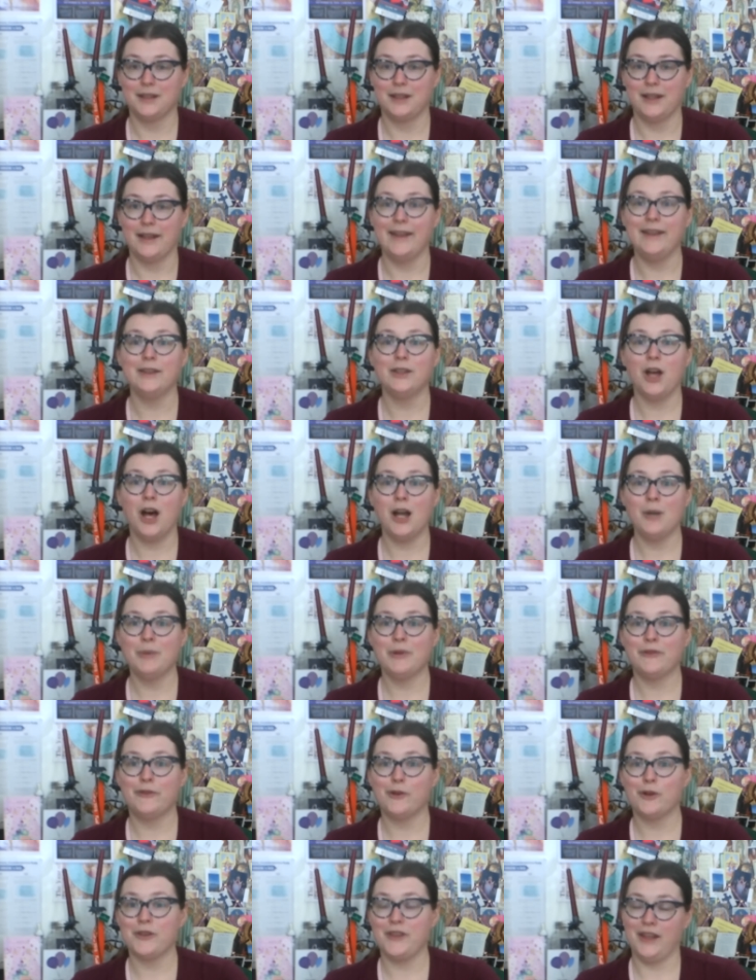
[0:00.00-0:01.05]
And long
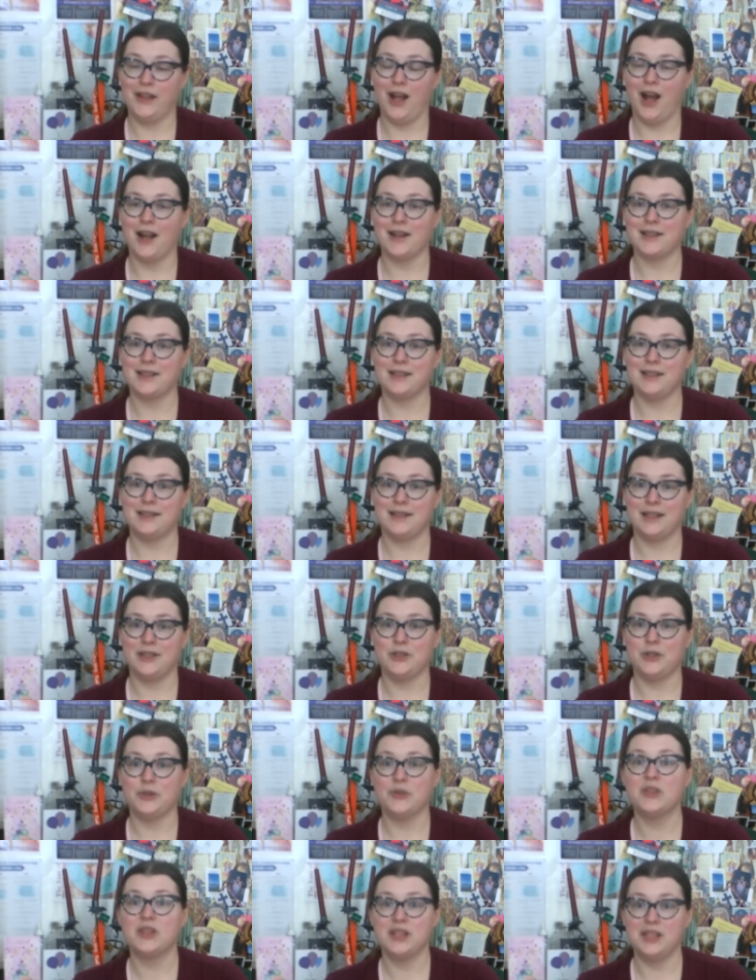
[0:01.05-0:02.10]
before they constantly sent
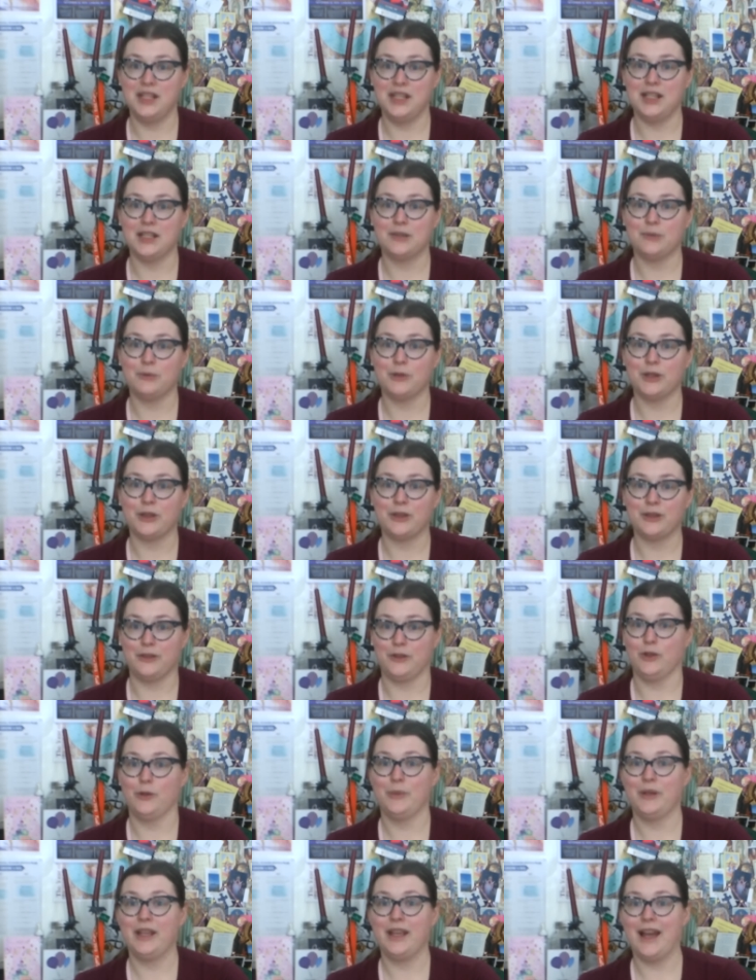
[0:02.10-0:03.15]
you CDs with
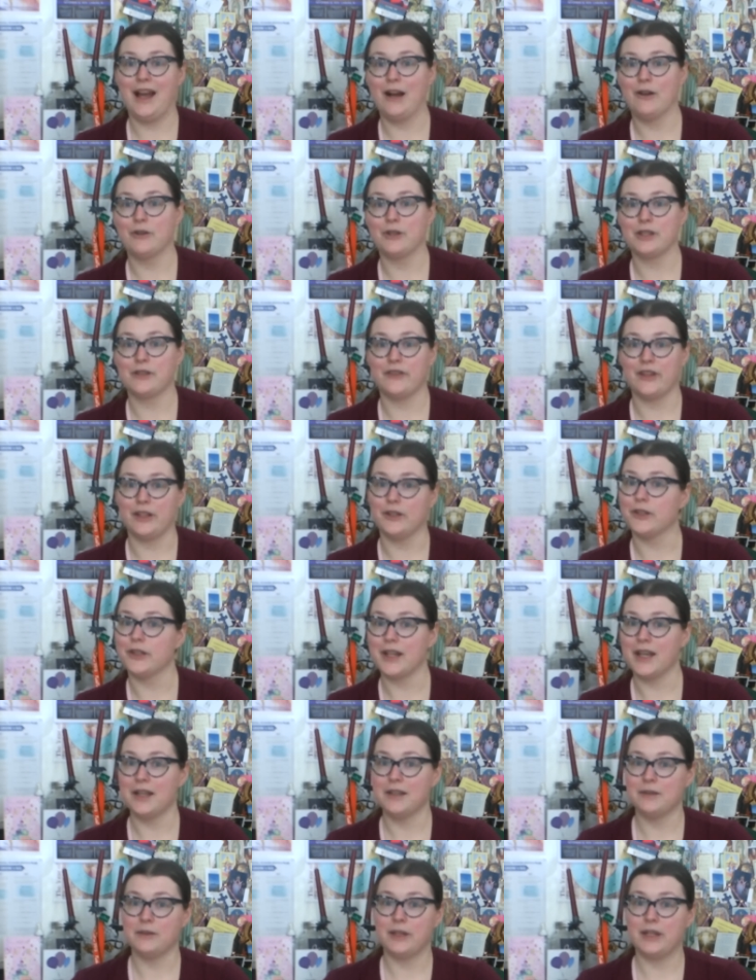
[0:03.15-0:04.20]
so many hours of
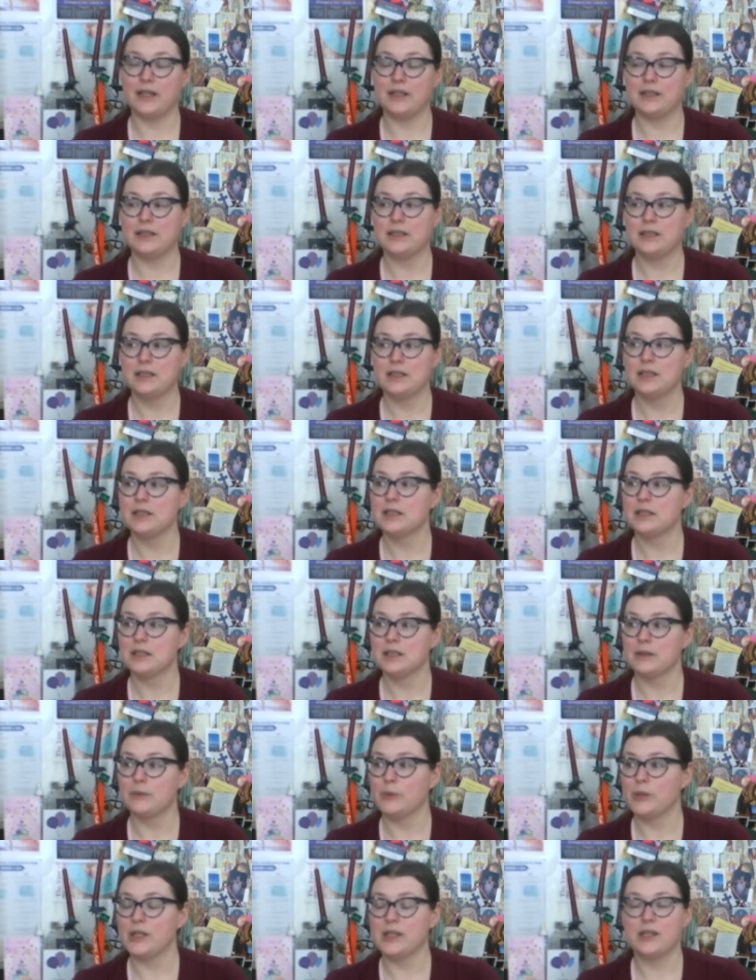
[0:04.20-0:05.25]
internet that
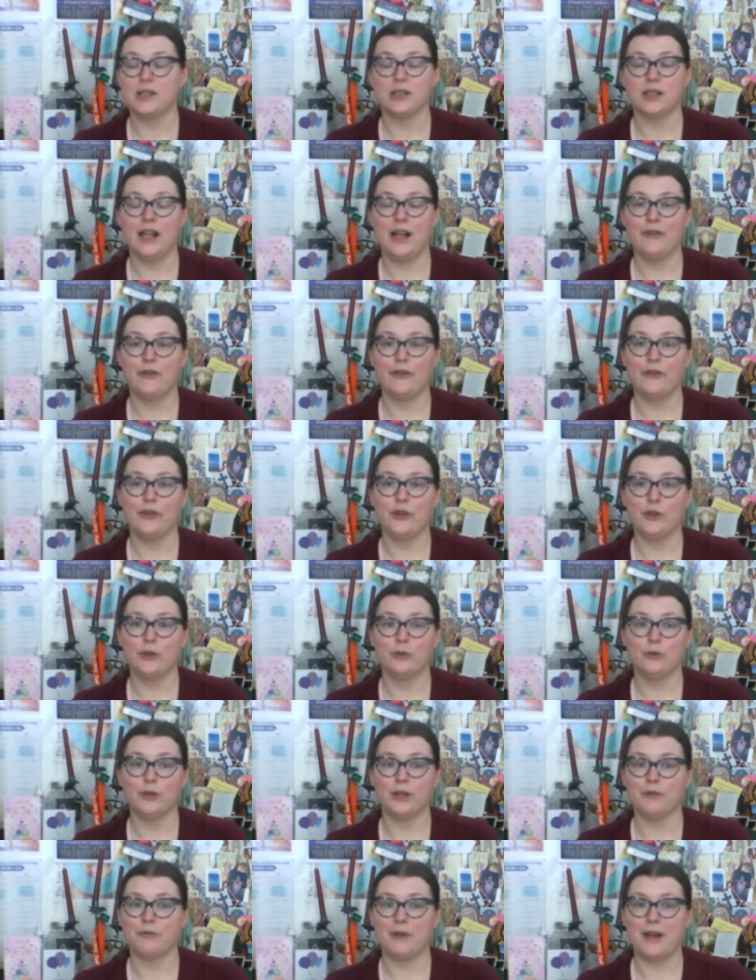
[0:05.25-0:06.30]
we still have a few
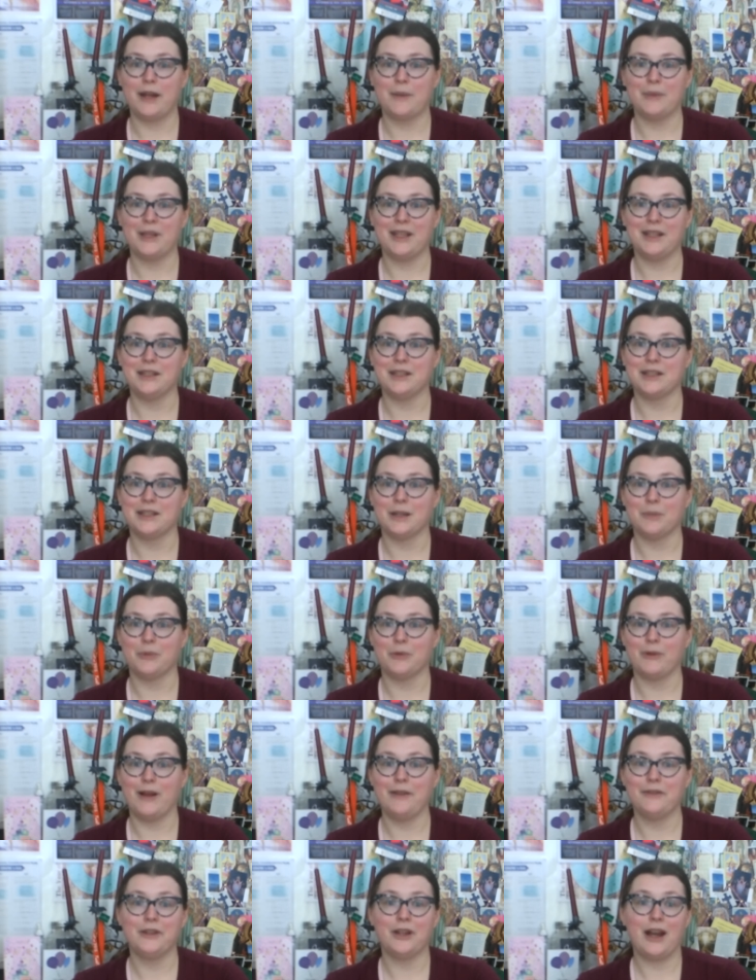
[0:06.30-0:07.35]
that randomly ended up
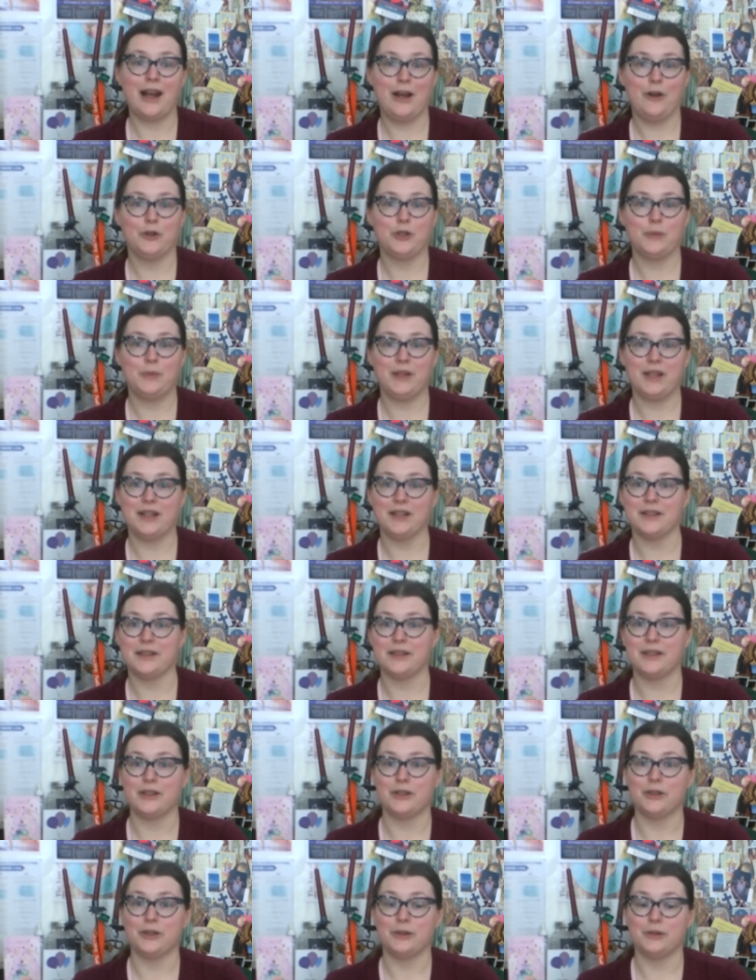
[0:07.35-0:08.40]
around our house because
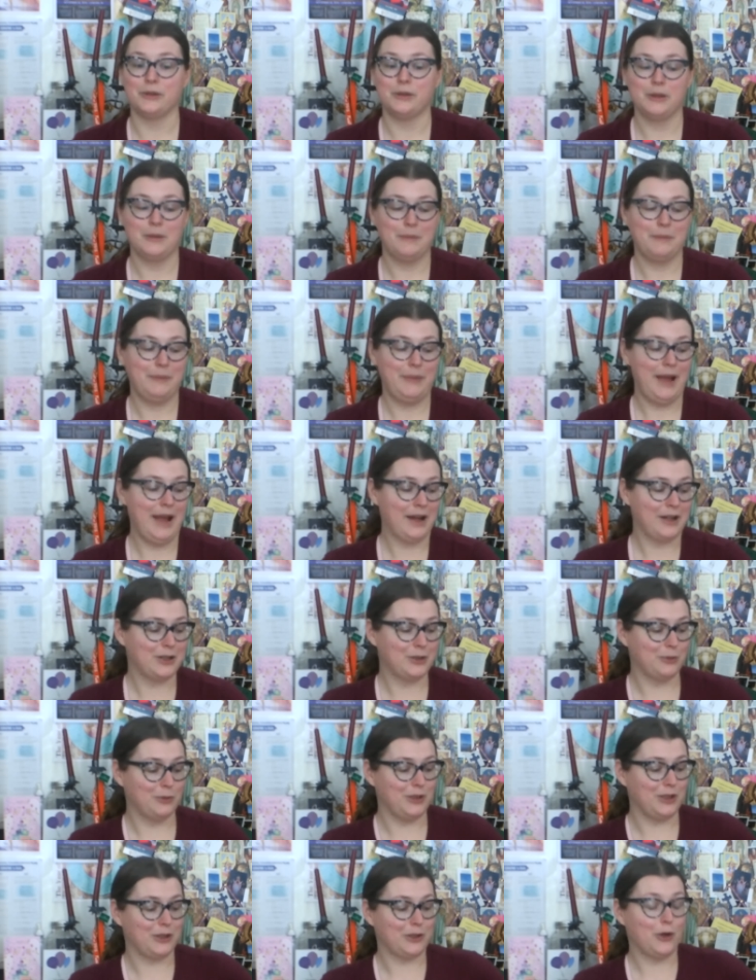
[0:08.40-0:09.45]
they're backed
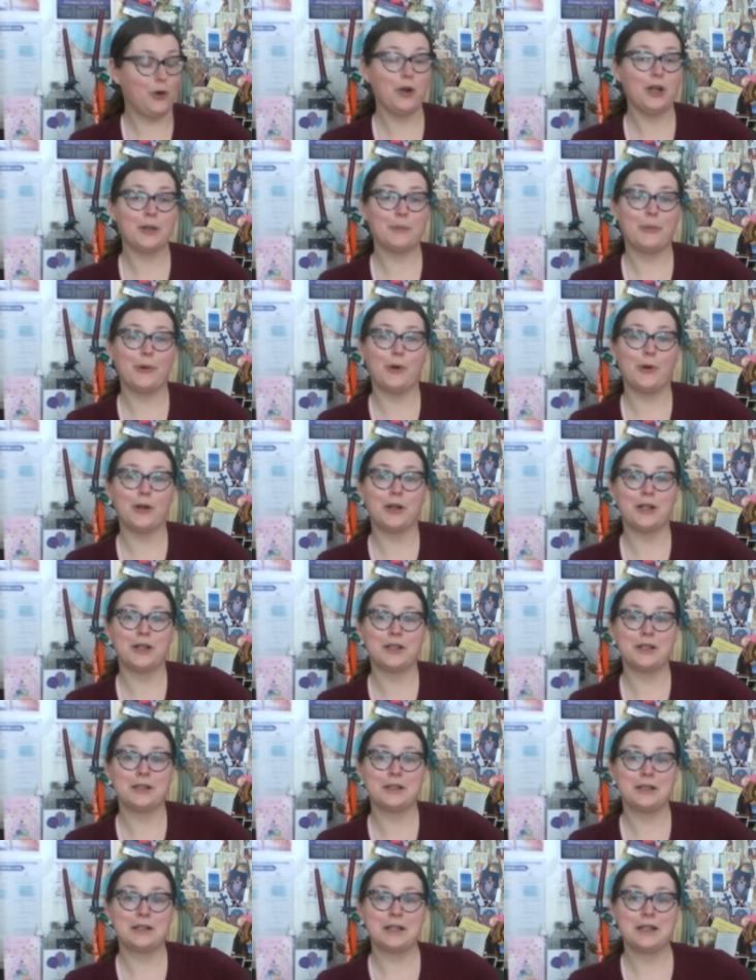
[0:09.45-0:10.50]
with corkboard,
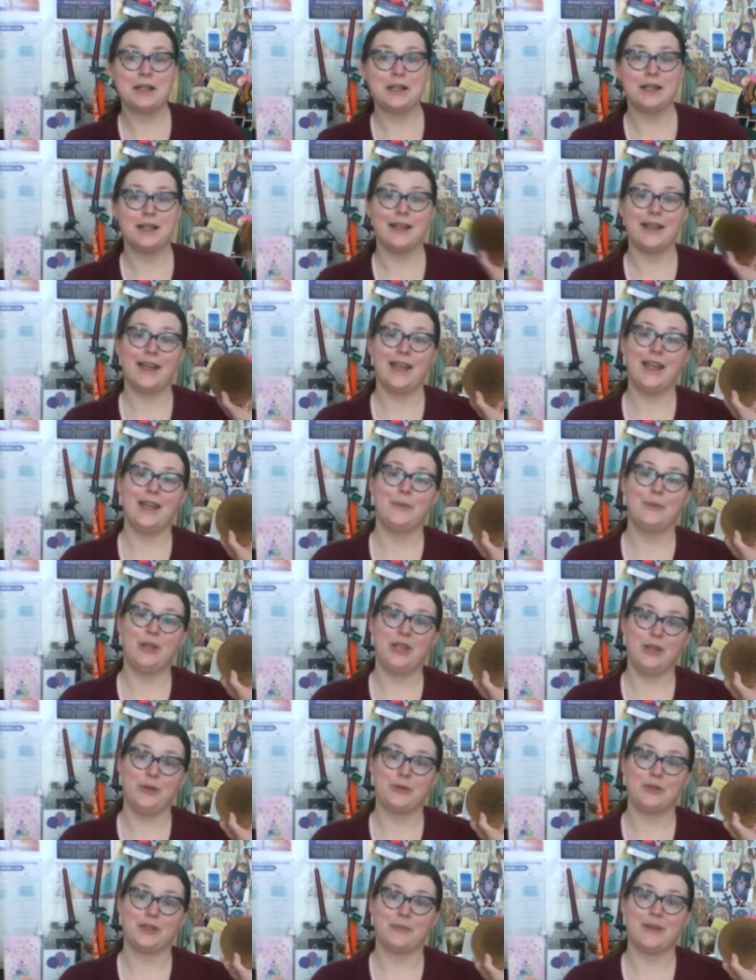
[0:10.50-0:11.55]
and we
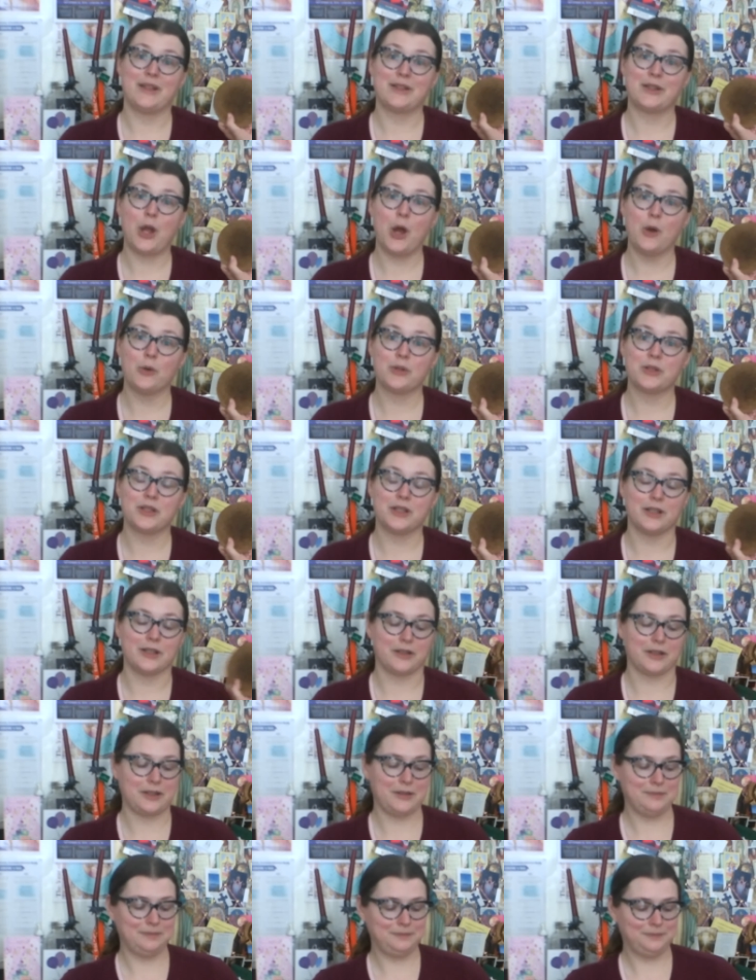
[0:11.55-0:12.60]
use them as coasters.